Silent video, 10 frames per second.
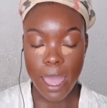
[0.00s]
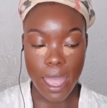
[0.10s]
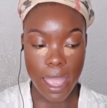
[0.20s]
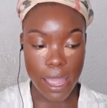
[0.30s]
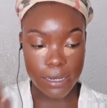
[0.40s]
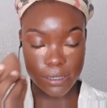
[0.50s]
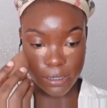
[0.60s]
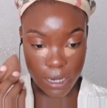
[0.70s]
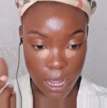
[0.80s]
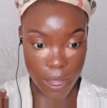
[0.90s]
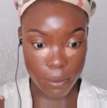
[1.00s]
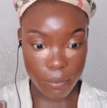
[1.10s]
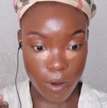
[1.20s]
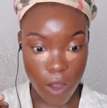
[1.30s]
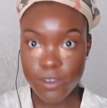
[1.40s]
And
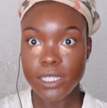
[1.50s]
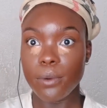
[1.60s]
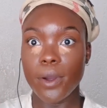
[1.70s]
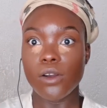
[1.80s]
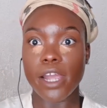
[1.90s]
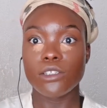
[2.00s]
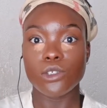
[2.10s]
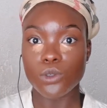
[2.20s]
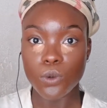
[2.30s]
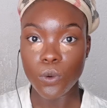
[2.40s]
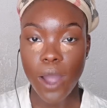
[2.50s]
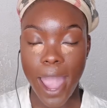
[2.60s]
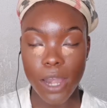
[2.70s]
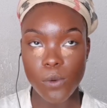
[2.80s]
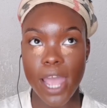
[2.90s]
obviously we weren't going to school,
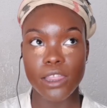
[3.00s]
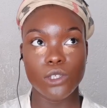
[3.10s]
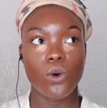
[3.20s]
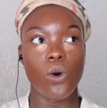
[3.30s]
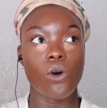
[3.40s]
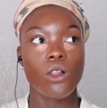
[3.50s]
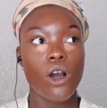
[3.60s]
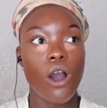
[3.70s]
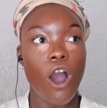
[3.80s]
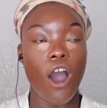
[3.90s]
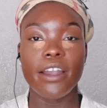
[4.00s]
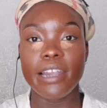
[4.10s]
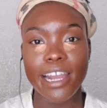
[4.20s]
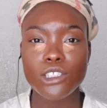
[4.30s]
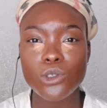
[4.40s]
and we had this whole
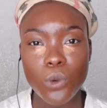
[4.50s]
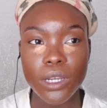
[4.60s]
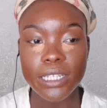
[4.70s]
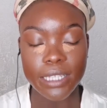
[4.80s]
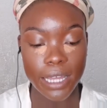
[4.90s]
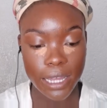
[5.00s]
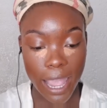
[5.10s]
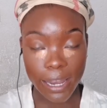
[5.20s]
online schooling thing.